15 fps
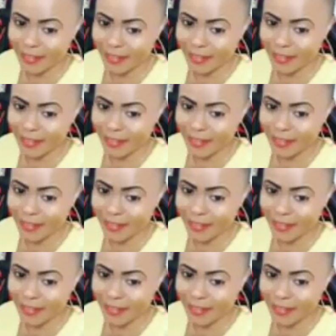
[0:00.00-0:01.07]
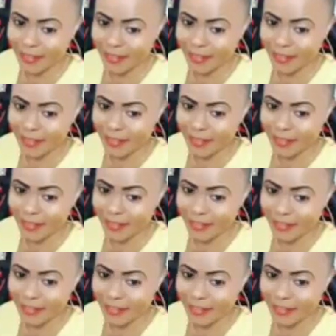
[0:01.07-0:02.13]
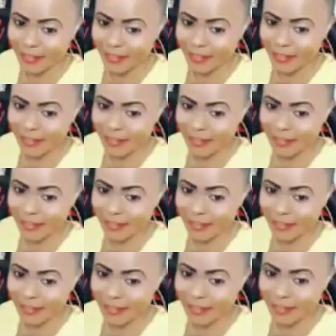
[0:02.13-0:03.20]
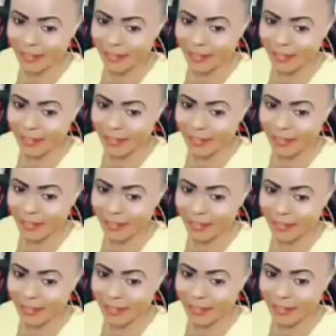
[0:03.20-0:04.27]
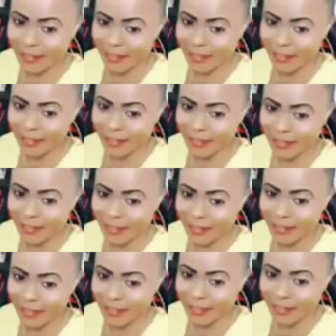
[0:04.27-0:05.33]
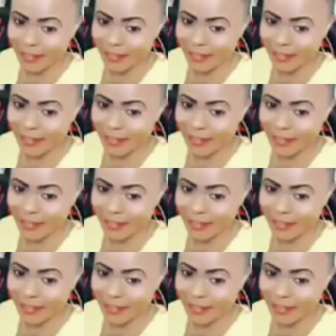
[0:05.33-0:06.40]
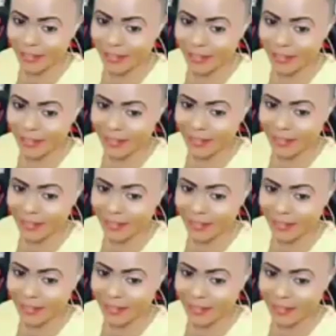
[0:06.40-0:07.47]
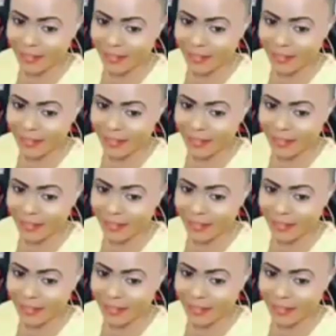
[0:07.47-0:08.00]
(not speaking)